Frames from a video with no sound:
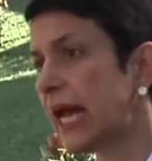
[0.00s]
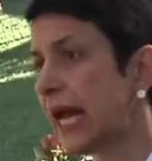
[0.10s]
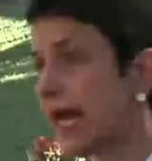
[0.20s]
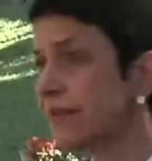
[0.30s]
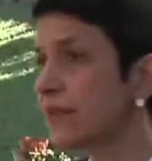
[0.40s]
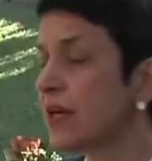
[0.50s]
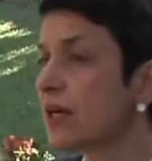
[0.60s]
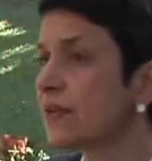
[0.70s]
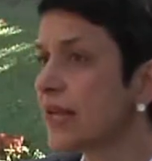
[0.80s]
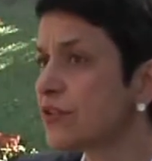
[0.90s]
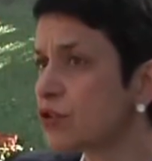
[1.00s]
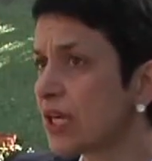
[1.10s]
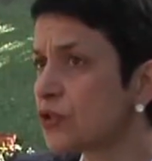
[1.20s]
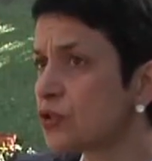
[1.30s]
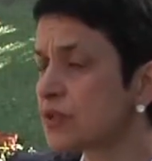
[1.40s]
and uh, they
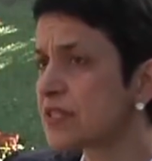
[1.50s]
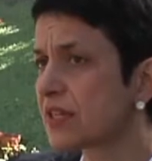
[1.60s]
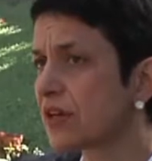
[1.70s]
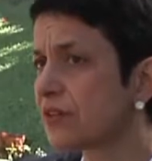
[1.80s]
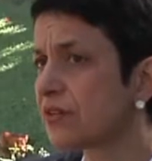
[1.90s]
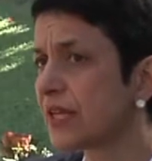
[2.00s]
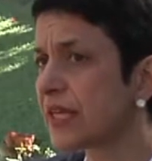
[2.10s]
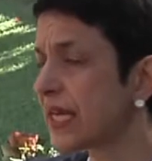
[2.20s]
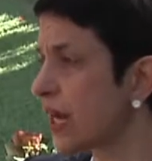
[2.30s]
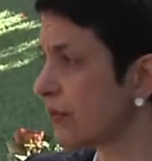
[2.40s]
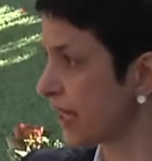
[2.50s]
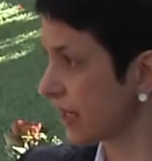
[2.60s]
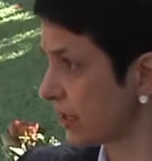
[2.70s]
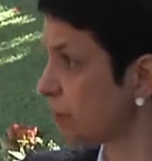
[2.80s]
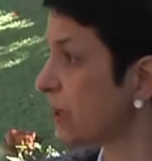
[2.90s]
try to start thinking how they
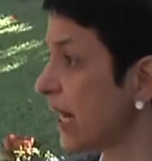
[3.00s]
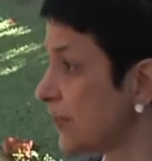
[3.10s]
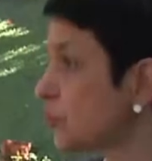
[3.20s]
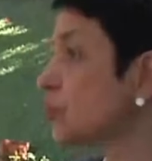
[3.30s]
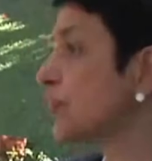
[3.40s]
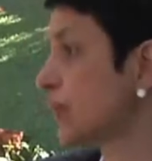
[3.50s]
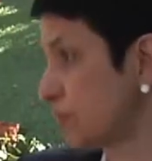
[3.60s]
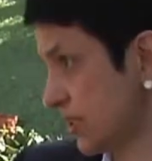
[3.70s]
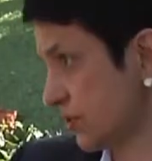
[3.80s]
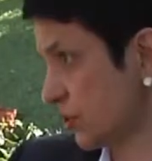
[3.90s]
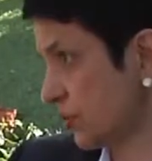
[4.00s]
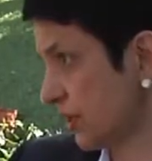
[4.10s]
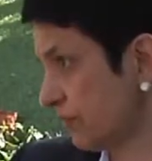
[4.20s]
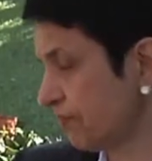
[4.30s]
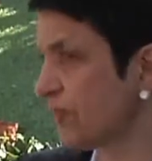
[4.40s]
can apply it to their research
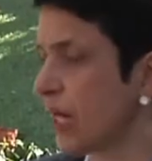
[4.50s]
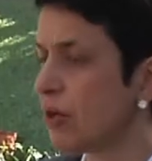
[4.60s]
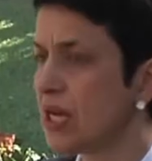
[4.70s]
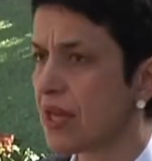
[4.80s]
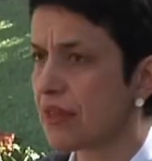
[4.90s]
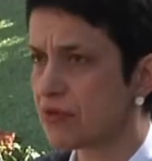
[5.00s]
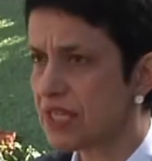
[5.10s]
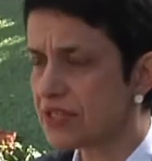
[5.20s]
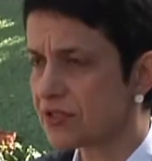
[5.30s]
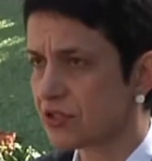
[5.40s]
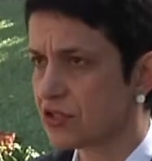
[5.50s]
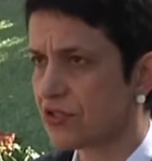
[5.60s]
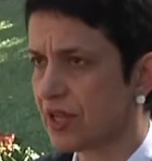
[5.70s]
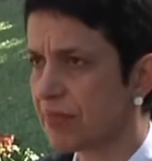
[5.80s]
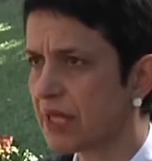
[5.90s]
theme. Now, the research
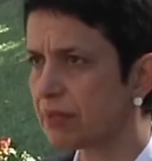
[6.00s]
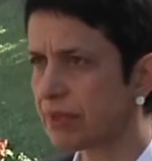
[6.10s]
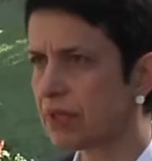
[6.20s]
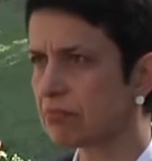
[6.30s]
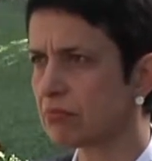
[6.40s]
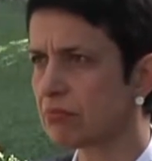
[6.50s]
theme can be